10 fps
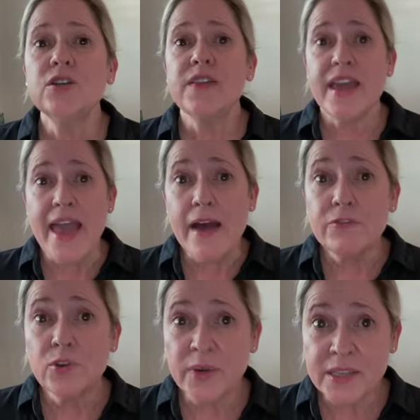they
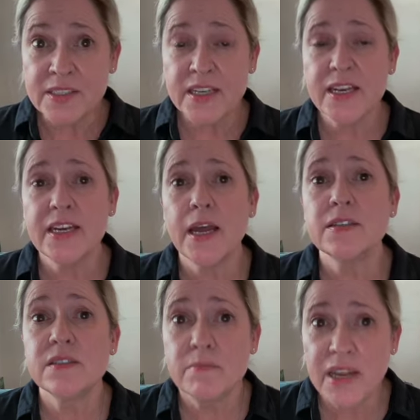have granted
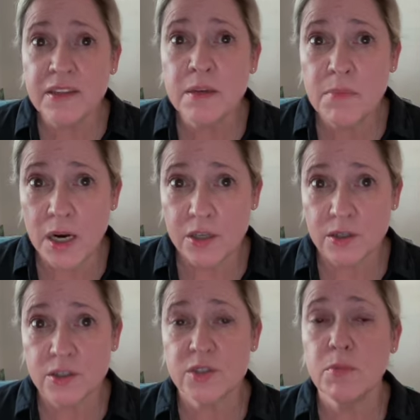Samantha
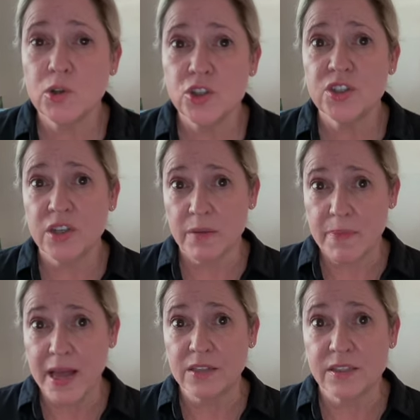Markle's motion to
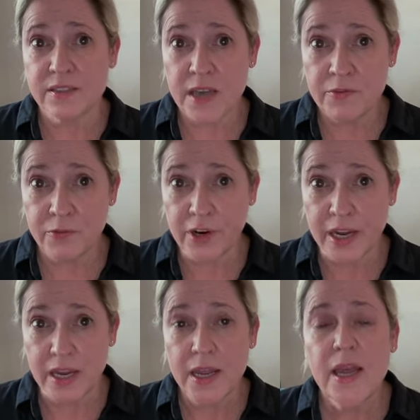compel
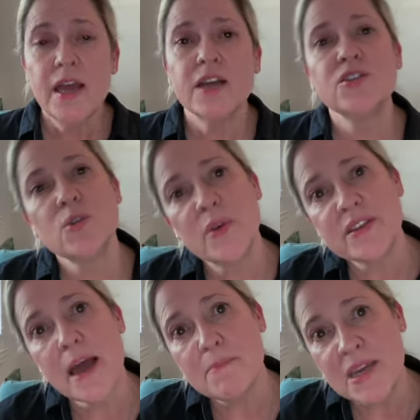discovery. And so
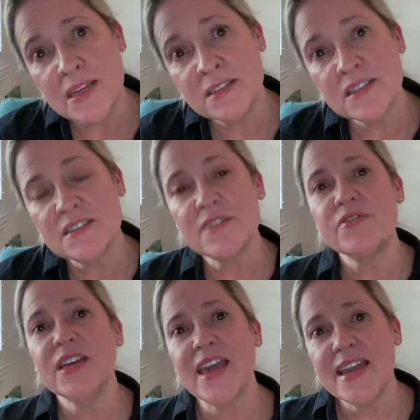what that means is
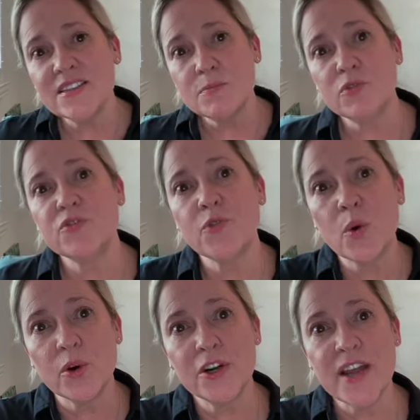if the case moves
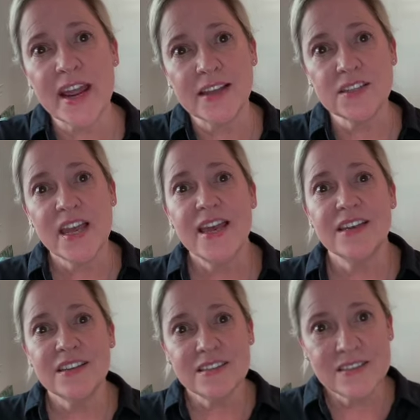forward and
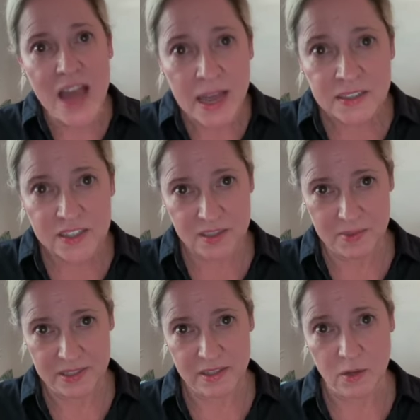it is not
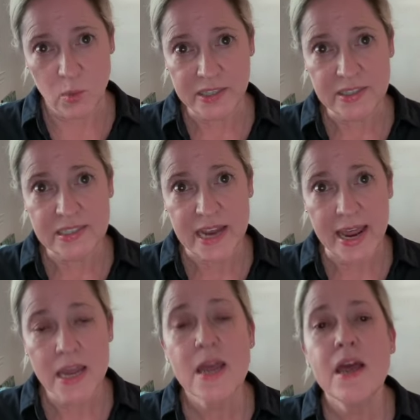dismissed on
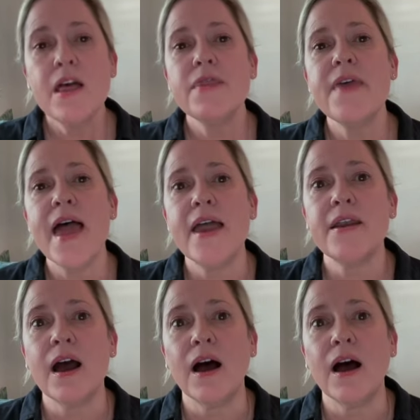Wednesday, then